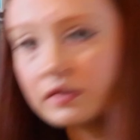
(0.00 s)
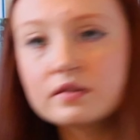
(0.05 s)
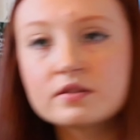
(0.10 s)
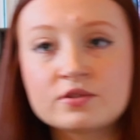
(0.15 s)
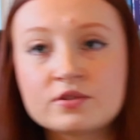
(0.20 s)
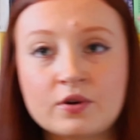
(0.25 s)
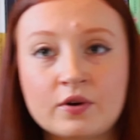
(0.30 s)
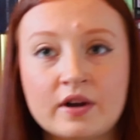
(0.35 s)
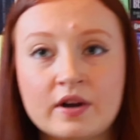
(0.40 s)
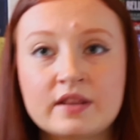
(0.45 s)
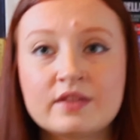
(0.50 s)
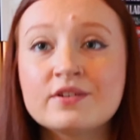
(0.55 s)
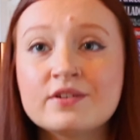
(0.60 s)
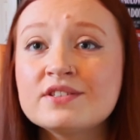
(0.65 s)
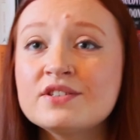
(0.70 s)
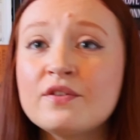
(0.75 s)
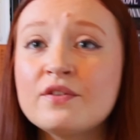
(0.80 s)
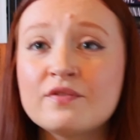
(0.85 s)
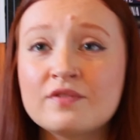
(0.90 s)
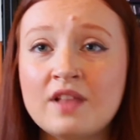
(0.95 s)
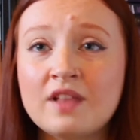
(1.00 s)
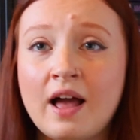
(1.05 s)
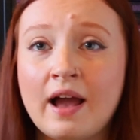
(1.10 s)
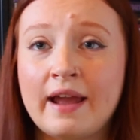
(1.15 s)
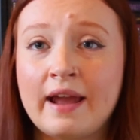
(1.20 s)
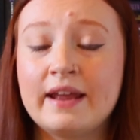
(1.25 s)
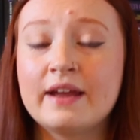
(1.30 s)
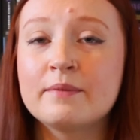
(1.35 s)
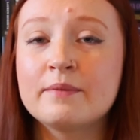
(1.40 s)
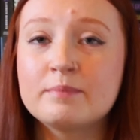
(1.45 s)
Sorry, there's a
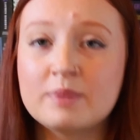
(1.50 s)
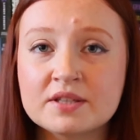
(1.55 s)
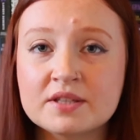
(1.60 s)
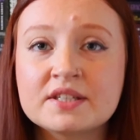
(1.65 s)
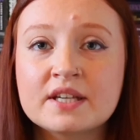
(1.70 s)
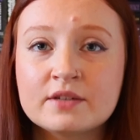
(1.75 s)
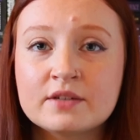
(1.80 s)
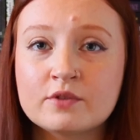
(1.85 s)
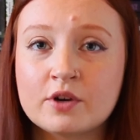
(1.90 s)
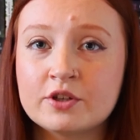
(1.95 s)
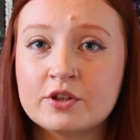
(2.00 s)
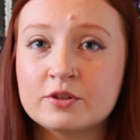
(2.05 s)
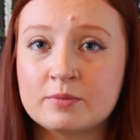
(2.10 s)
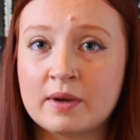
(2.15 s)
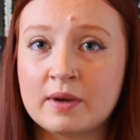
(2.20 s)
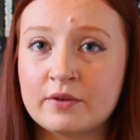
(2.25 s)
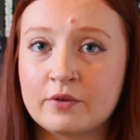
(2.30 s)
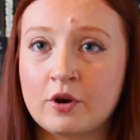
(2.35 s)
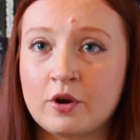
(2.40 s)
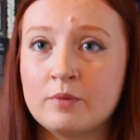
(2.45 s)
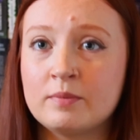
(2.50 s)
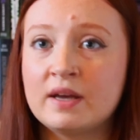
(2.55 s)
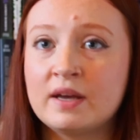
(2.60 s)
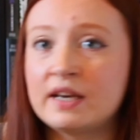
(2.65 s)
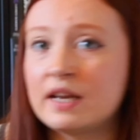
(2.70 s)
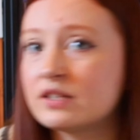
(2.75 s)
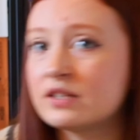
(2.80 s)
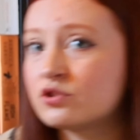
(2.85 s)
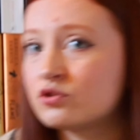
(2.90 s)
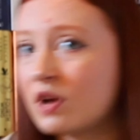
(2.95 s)
fly buzzing around my room and it's